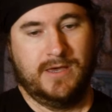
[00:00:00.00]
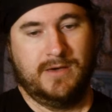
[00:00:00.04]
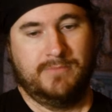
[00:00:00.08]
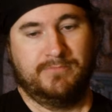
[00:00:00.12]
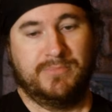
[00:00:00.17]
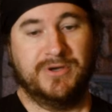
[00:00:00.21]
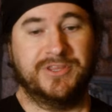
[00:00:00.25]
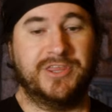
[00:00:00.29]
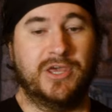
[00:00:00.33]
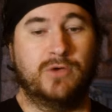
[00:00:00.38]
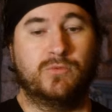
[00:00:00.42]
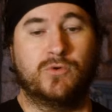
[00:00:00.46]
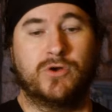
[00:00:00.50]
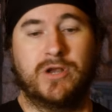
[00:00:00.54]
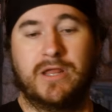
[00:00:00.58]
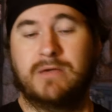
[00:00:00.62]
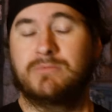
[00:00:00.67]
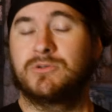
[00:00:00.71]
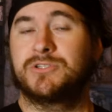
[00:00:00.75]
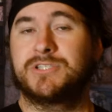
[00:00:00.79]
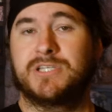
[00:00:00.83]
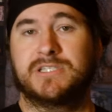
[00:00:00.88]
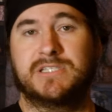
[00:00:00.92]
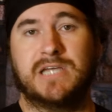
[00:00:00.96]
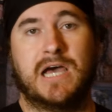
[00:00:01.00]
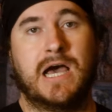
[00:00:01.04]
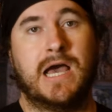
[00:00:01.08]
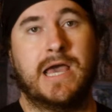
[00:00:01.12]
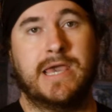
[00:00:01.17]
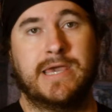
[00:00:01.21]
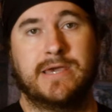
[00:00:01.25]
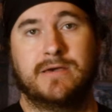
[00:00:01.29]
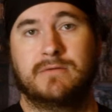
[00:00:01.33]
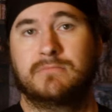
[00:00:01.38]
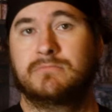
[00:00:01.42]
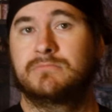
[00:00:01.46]
But they weren't able to tie
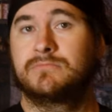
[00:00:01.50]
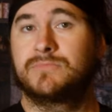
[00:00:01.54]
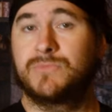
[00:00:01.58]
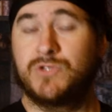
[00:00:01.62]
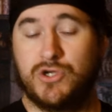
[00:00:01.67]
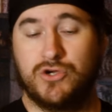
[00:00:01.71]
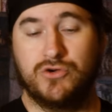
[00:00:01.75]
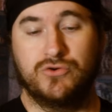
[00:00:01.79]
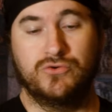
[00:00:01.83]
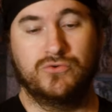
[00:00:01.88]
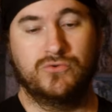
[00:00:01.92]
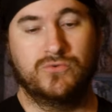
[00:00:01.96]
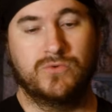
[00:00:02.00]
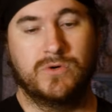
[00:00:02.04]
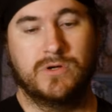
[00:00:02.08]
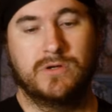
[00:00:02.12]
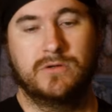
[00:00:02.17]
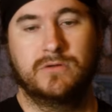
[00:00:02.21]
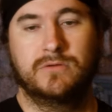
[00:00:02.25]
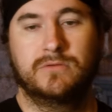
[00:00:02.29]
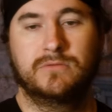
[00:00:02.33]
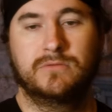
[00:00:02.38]
him to